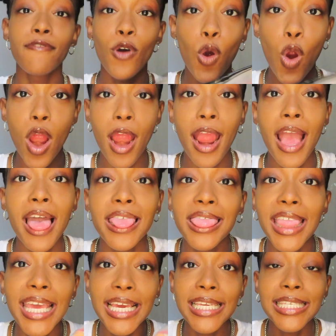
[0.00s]
for
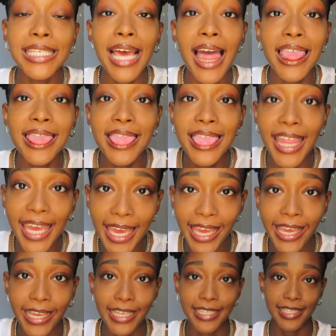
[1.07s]
these
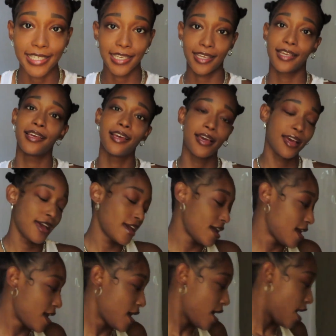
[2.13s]
things.
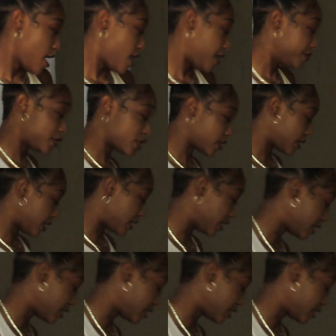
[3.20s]
I'm just gonna